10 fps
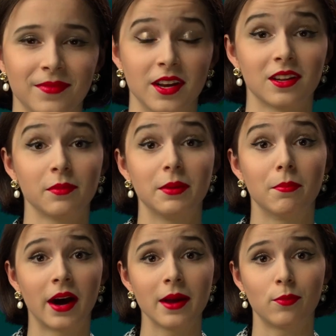It'll be
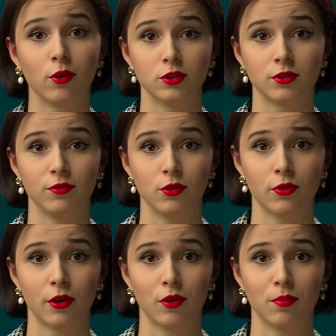my point of view
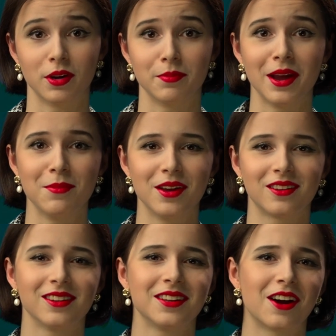though, but maybe
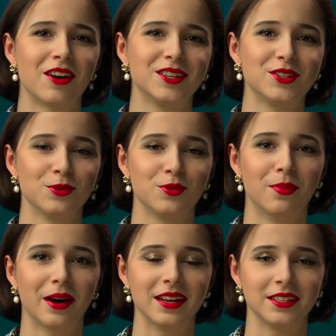it'll encourage you to
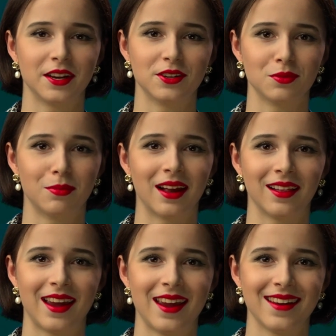buy a ticket to
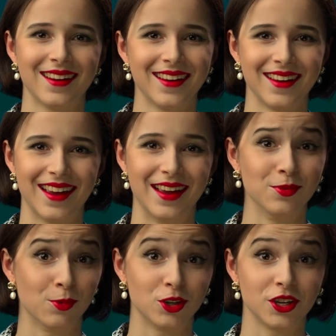ballet
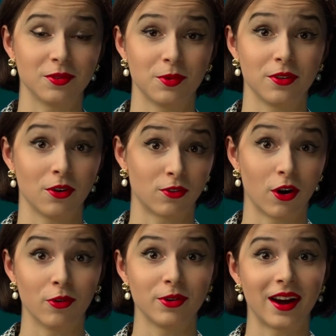and watch it with your
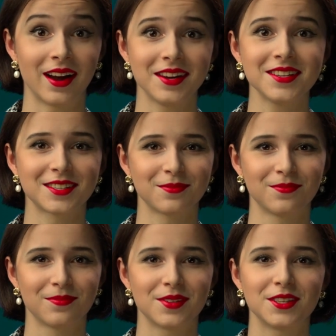own eyes.
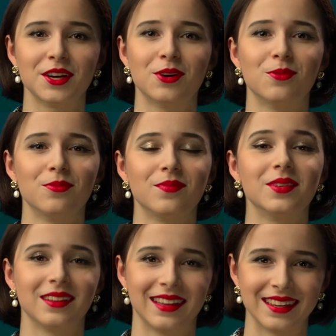So
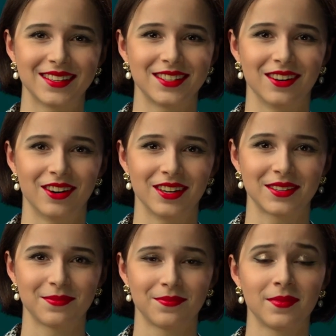let's start.
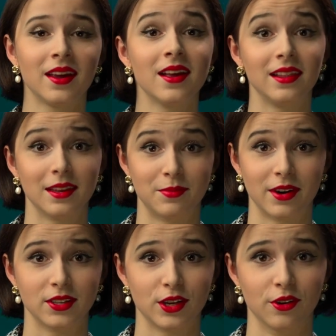
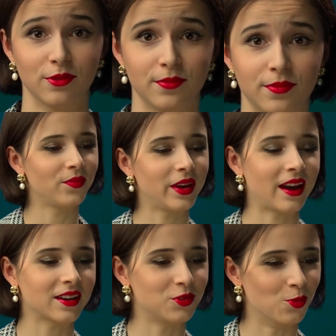Libretto.
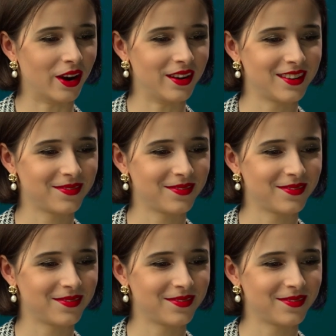Act 1.